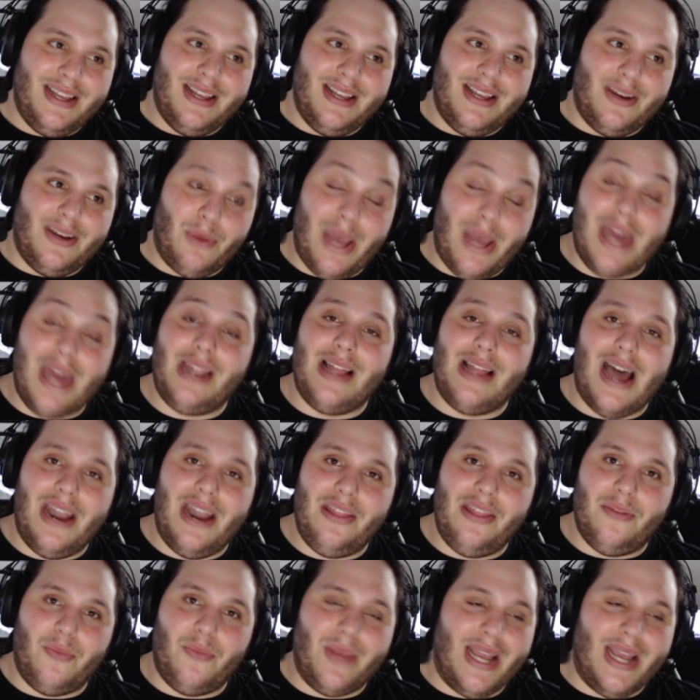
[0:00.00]
lot of
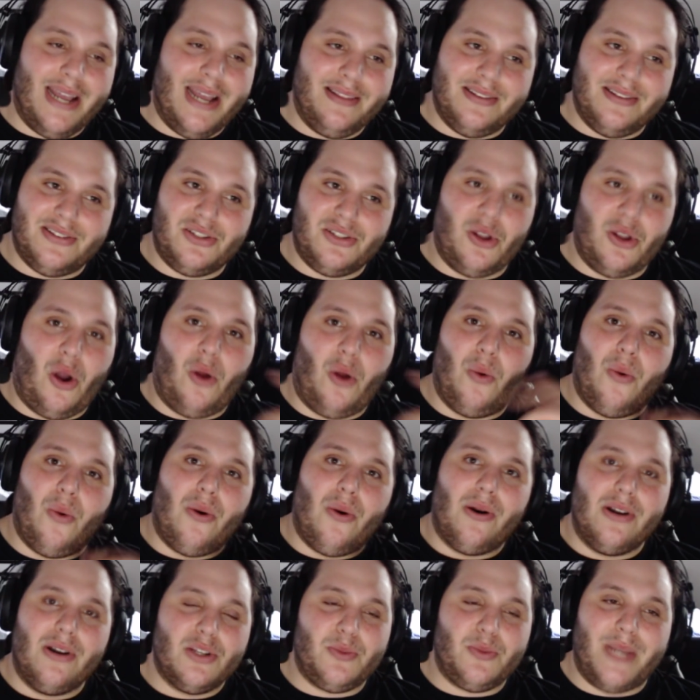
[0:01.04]
them. We had the Star
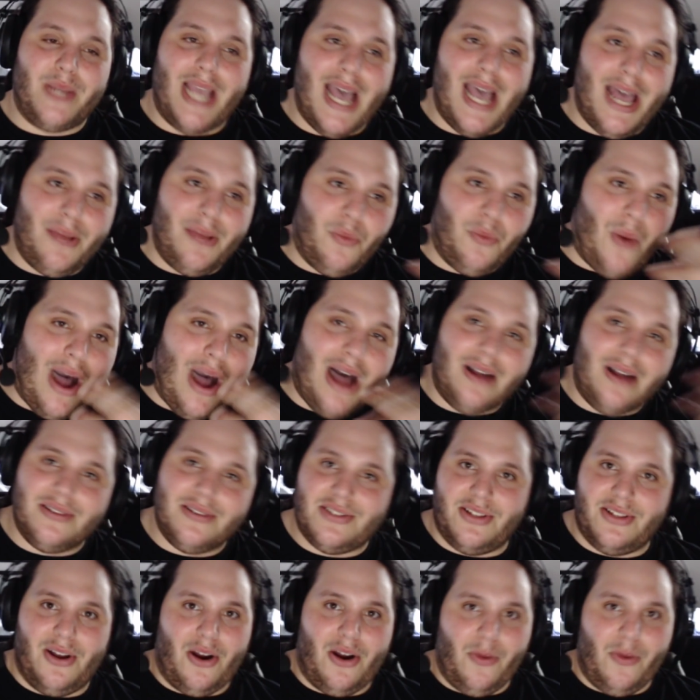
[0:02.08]
Wars. We had
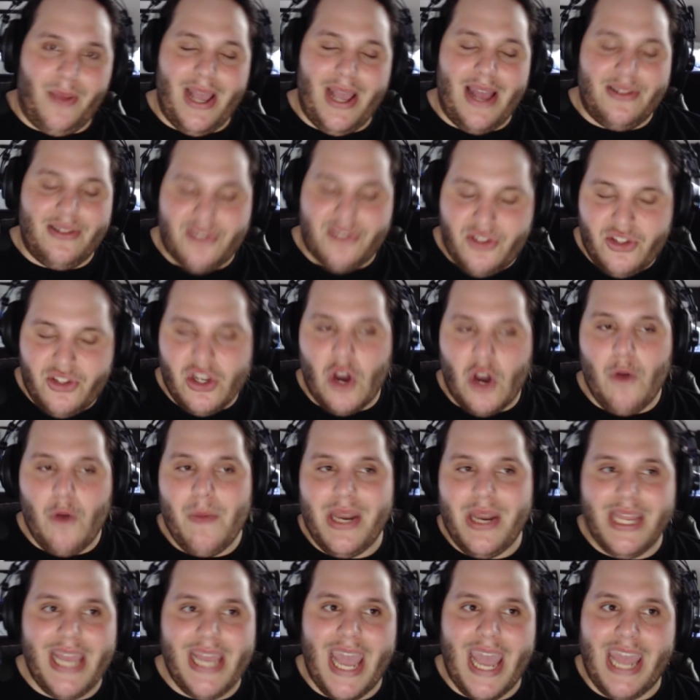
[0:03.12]
WildStar. We had so
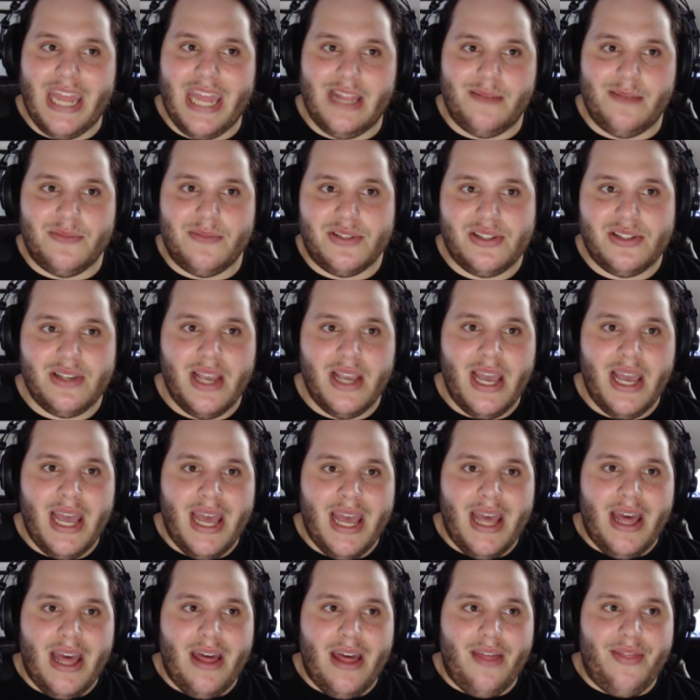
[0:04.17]
many games
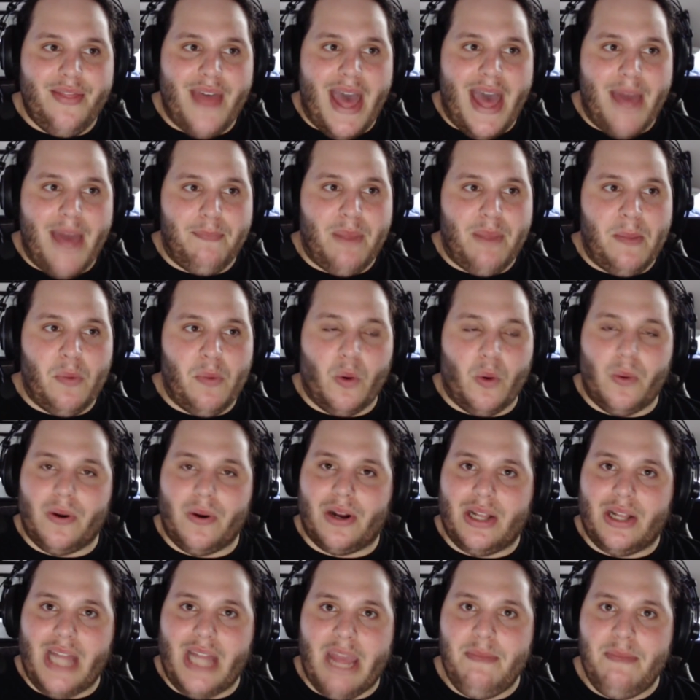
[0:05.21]
that people were
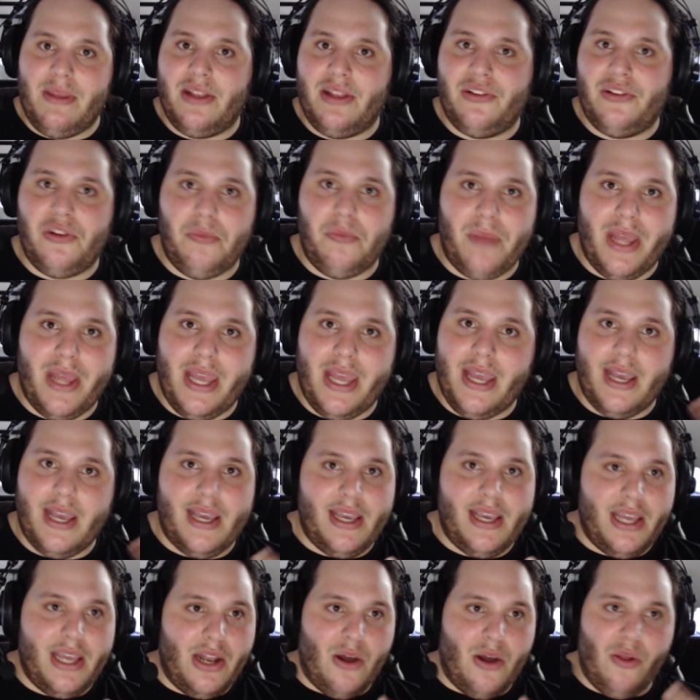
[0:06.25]
claiming to be,
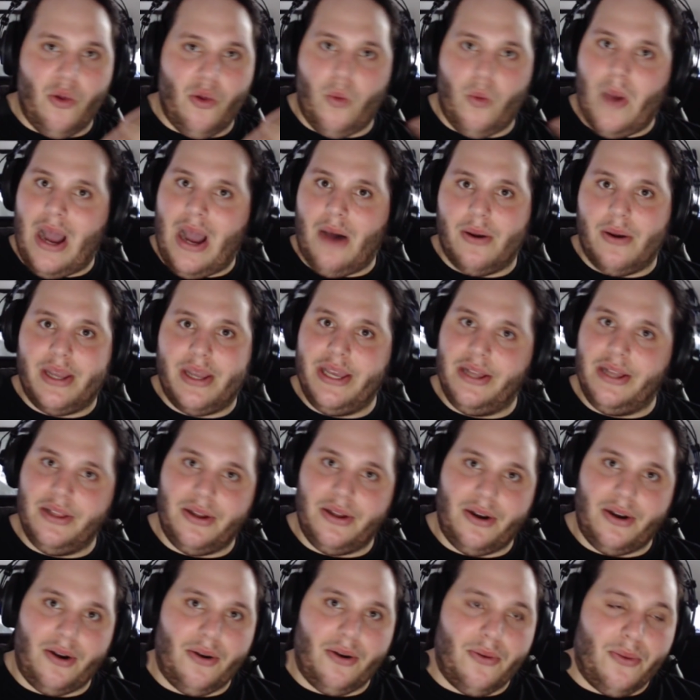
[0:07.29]
you know, the WoW
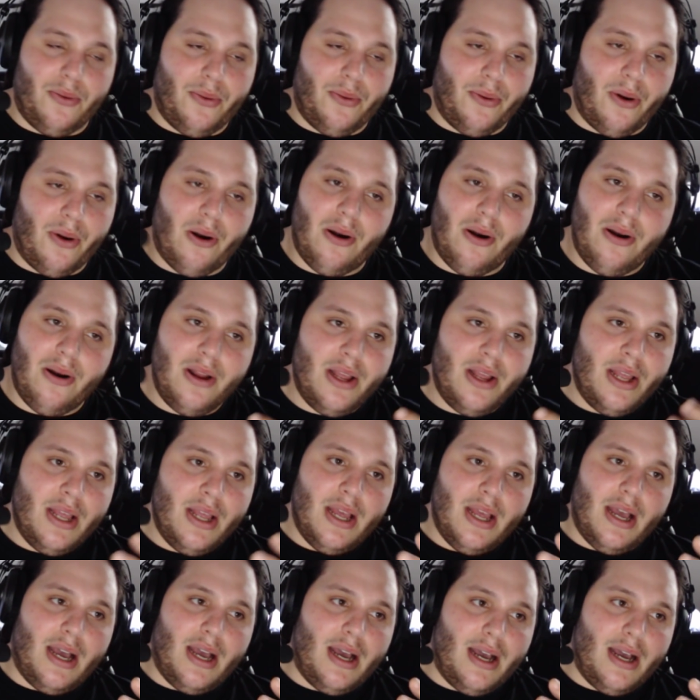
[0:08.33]
killer, or
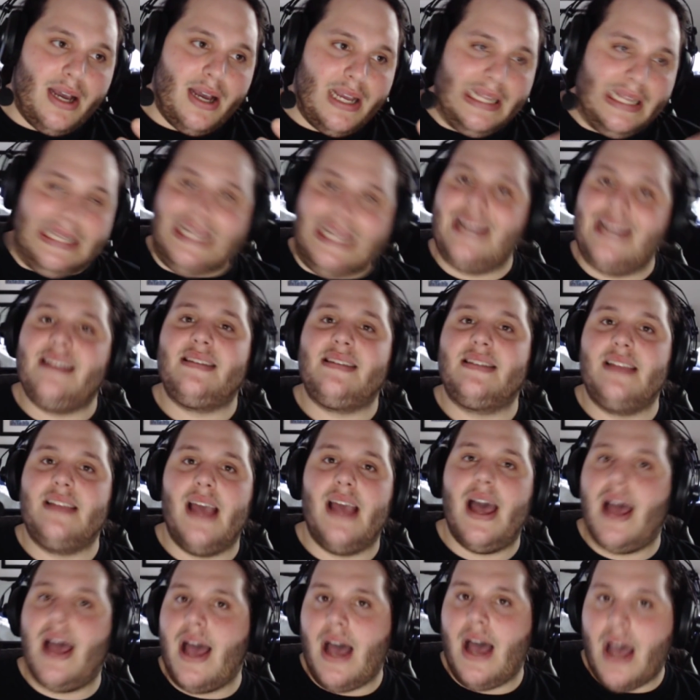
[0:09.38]
at least
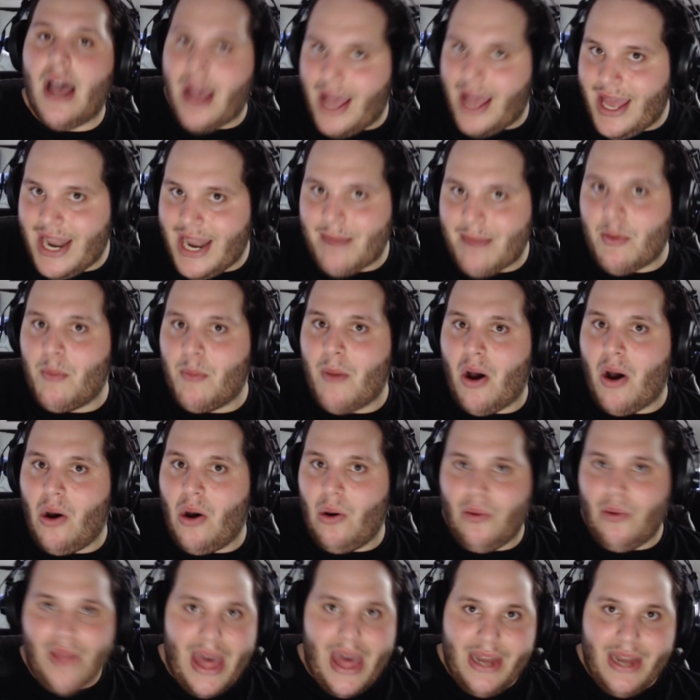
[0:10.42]
an
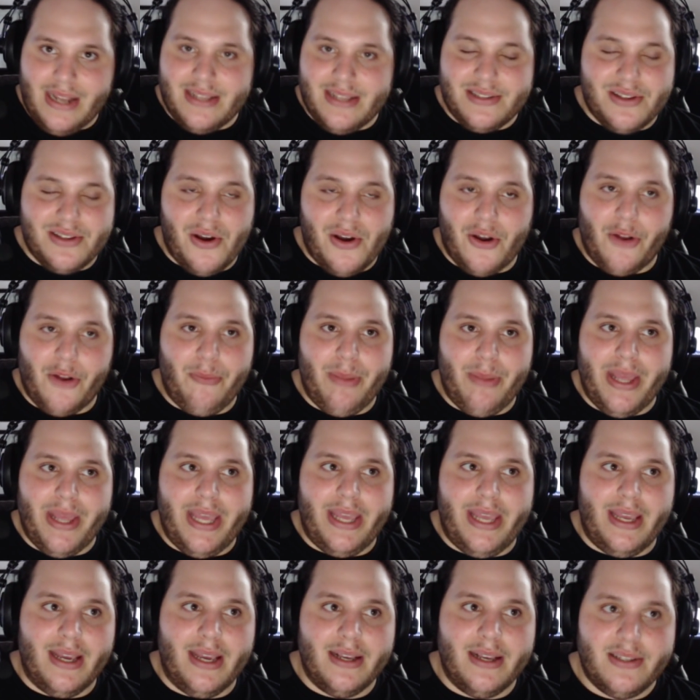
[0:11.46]
MMO that is going to
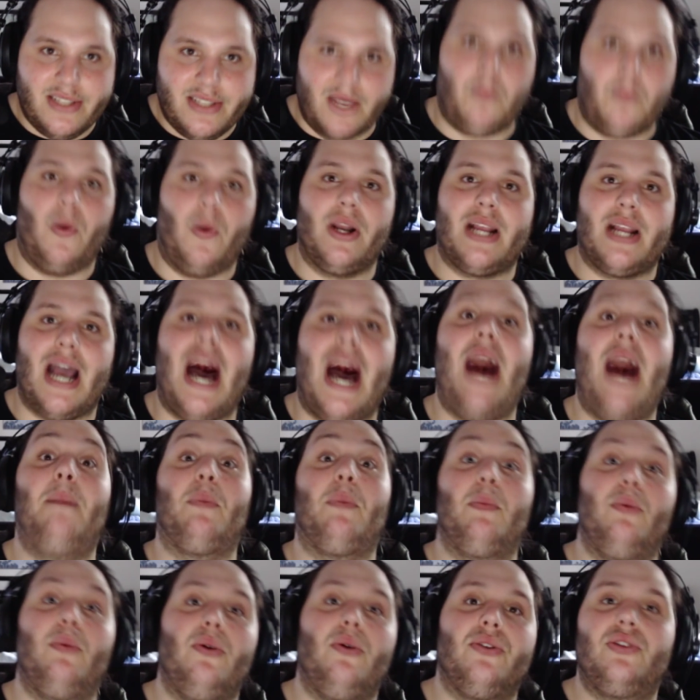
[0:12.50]
be somewhat
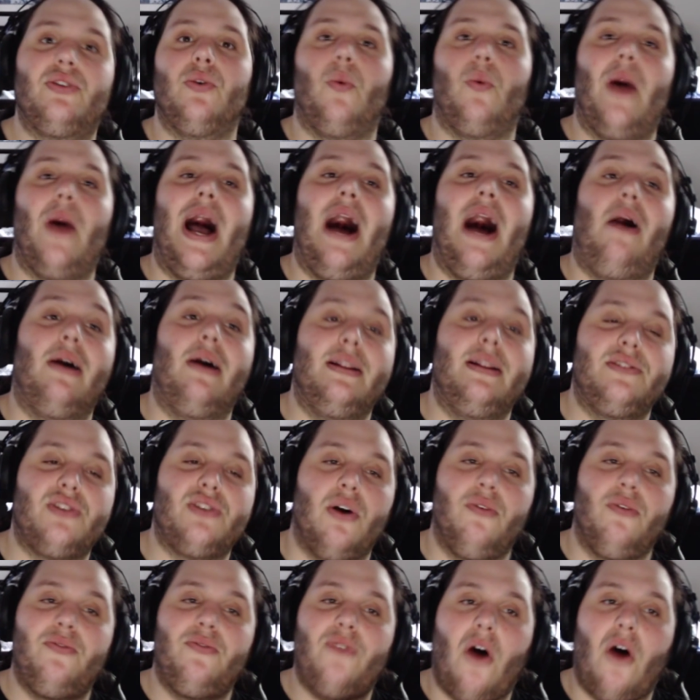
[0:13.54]
comparable to WoW. And so
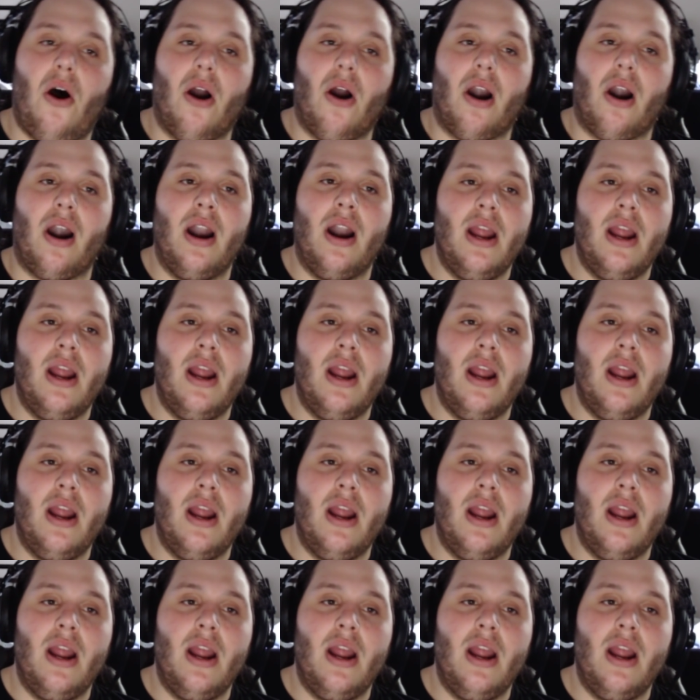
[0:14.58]
far,